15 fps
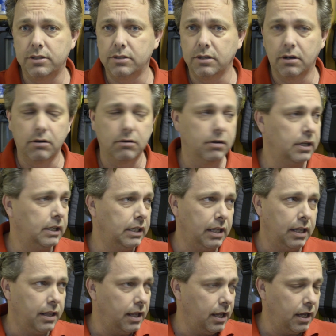So
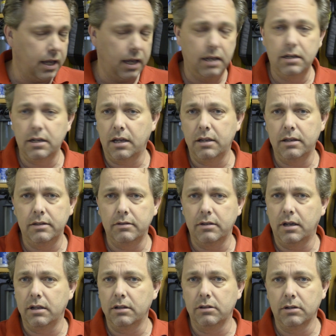again, I
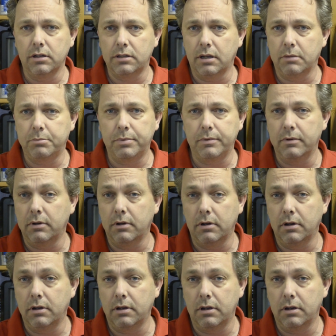looked up
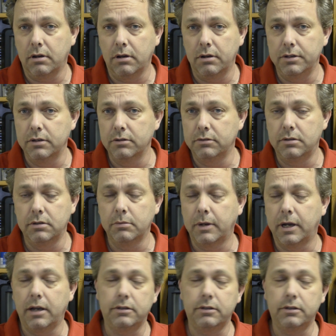on YouTube how